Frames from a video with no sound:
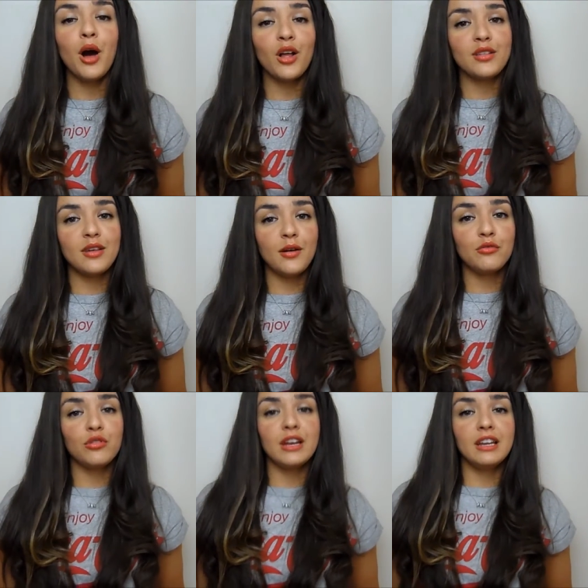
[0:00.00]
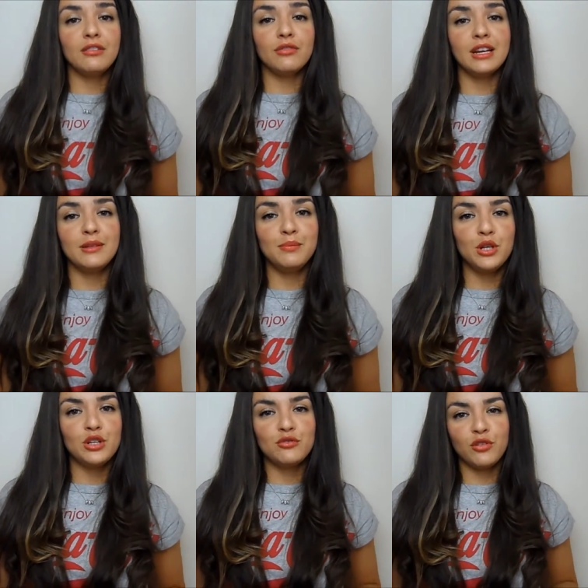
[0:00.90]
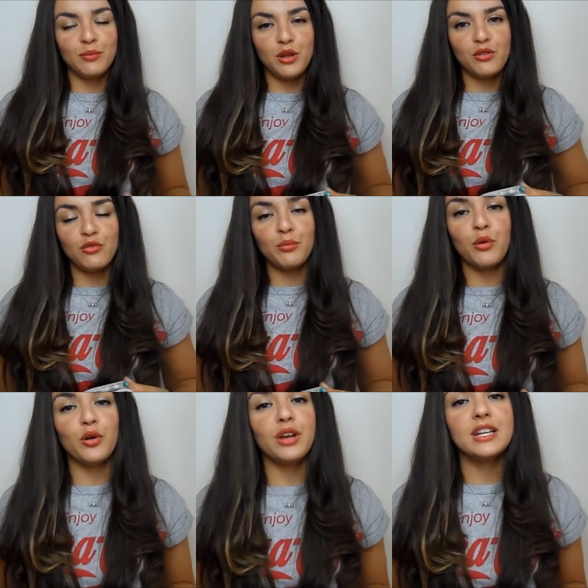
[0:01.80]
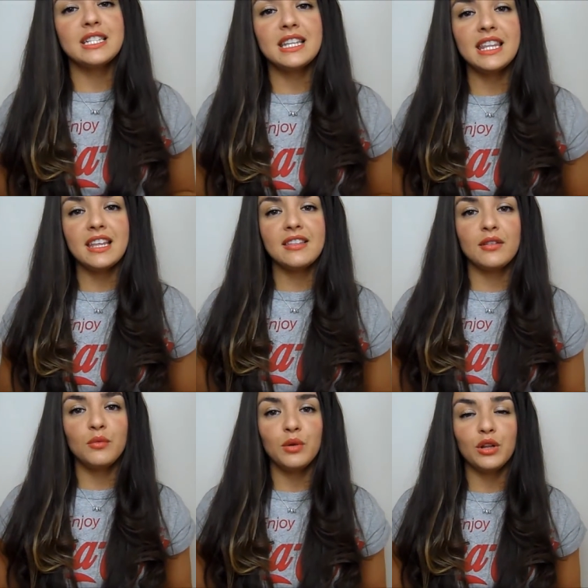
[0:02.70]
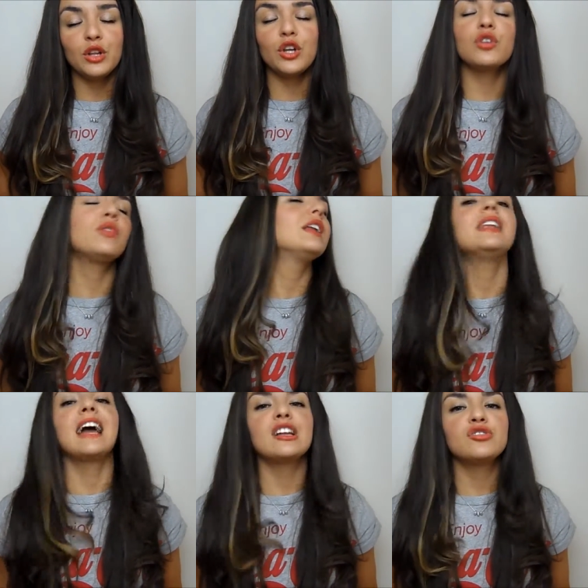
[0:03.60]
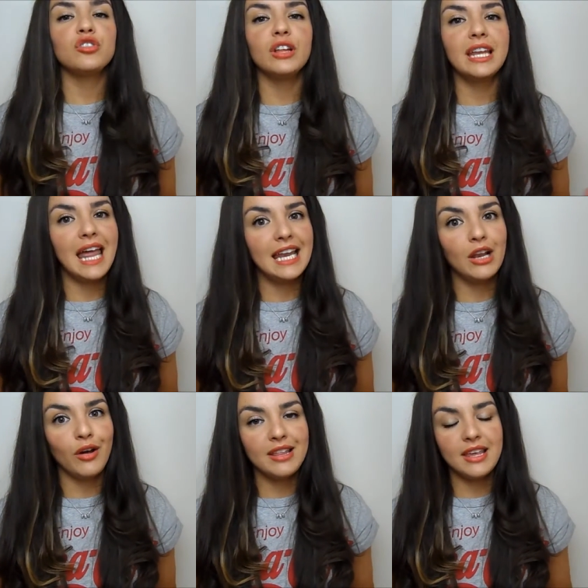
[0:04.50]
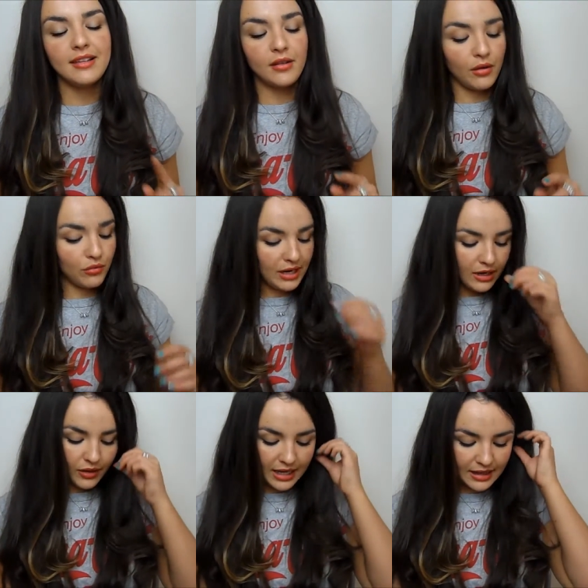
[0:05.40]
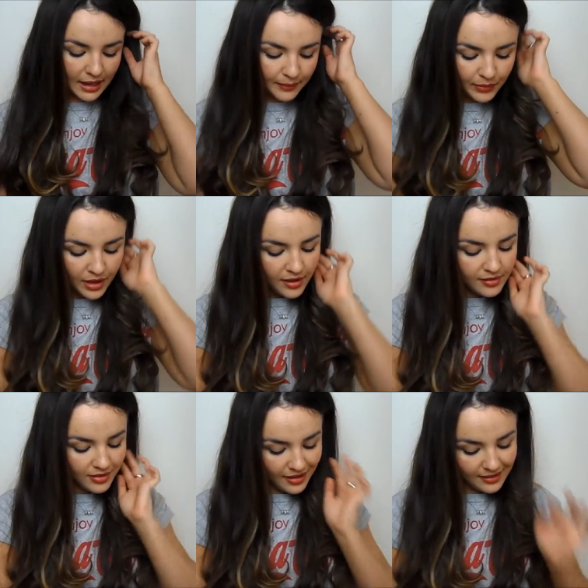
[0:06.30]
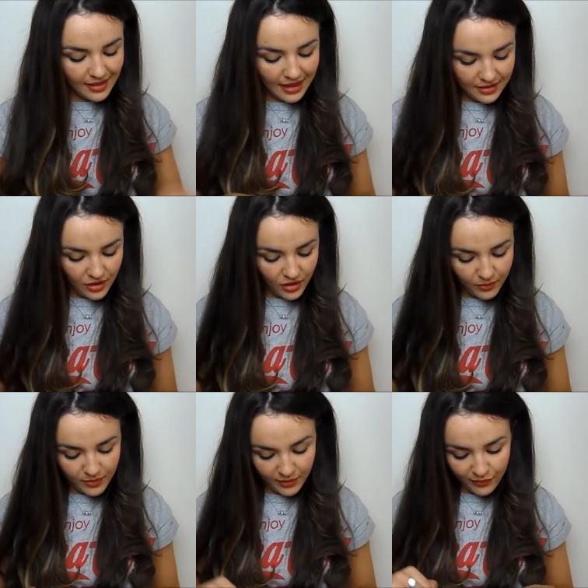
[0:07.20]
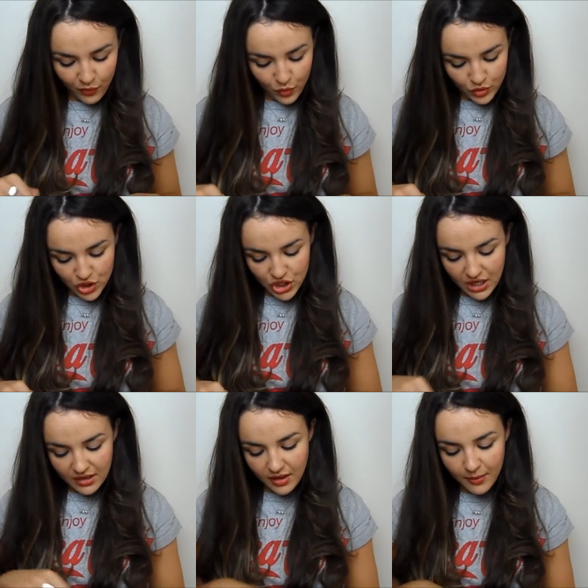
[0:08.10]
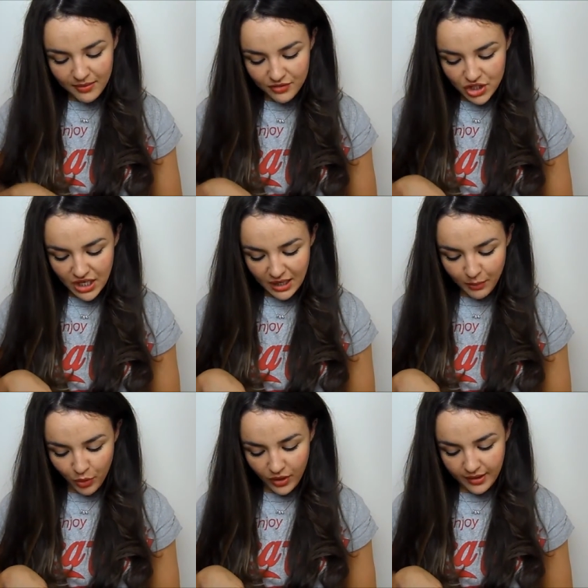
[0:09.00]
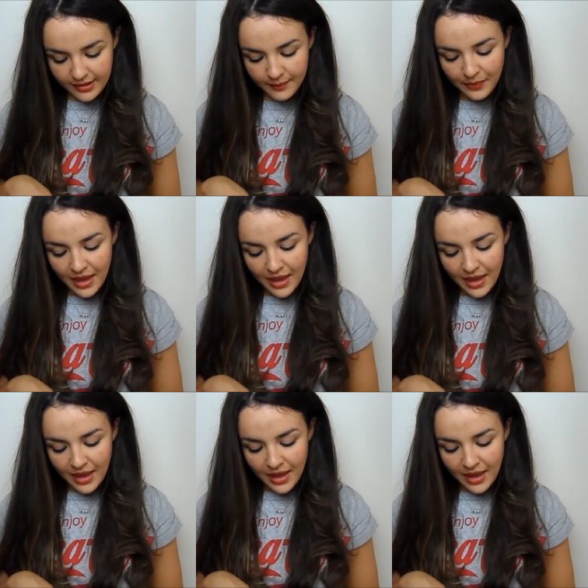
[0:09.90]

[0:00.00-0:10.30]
but a really, really beautiful, beautiful product that will look really natural in any lighting. So I really like that. So that's that in terms of cheek products.